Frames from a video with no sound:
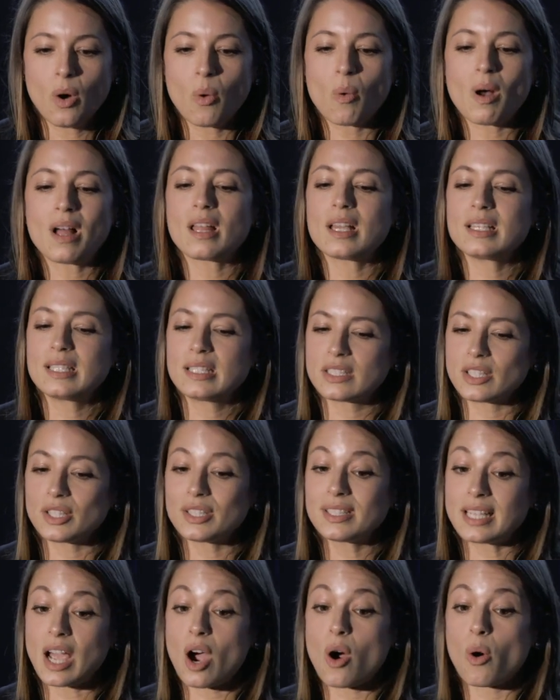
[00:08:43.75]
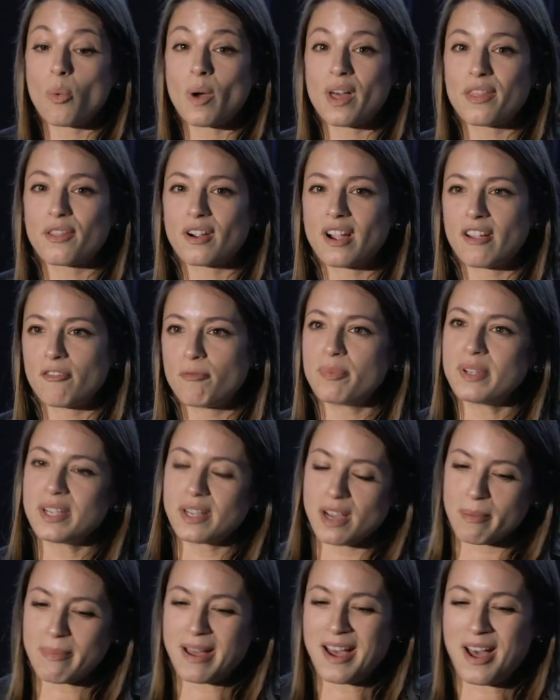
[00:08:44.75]
While I still doubt whether I've
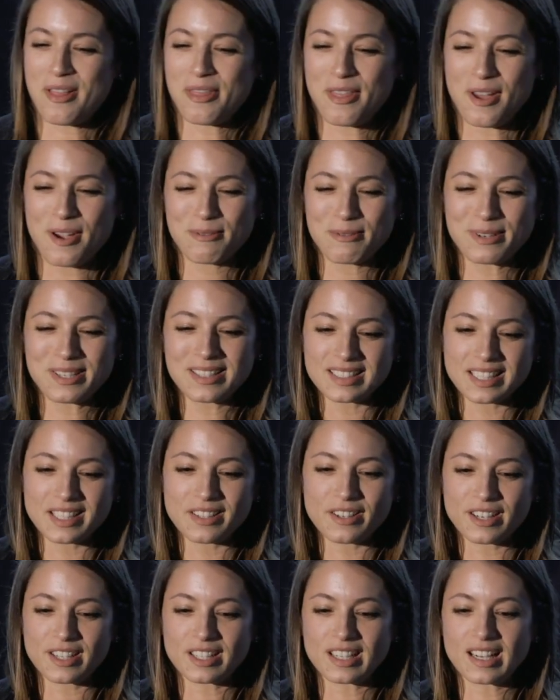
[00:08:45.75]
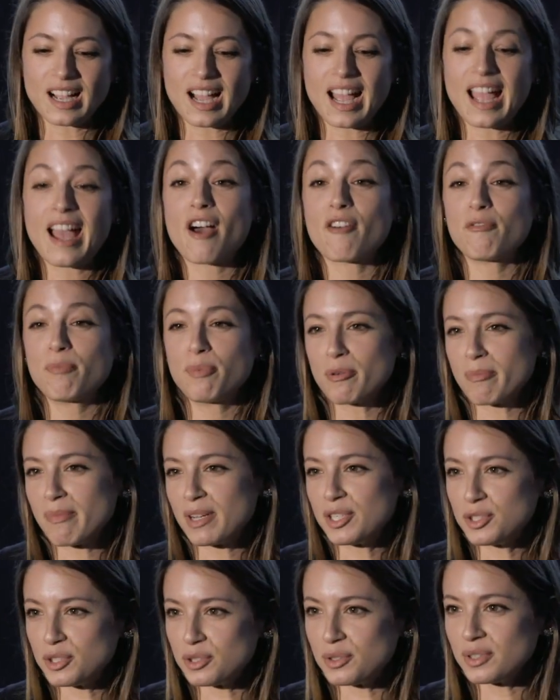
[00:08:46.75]
become a health equity leader, I have put
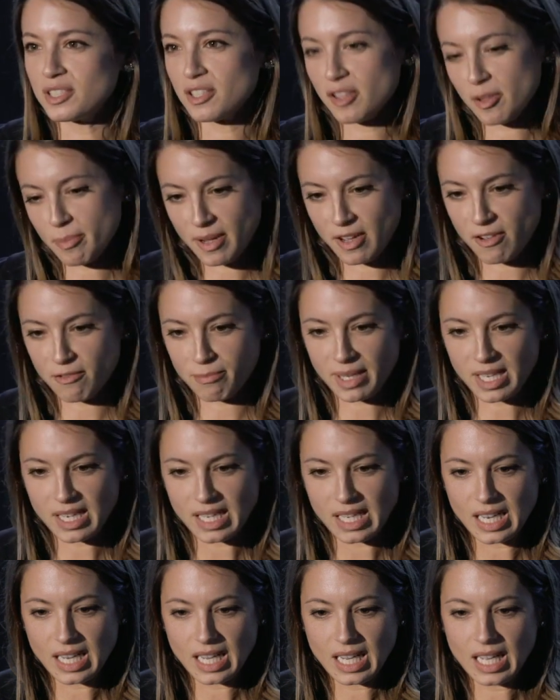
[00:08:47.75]
my shoes to the pavement,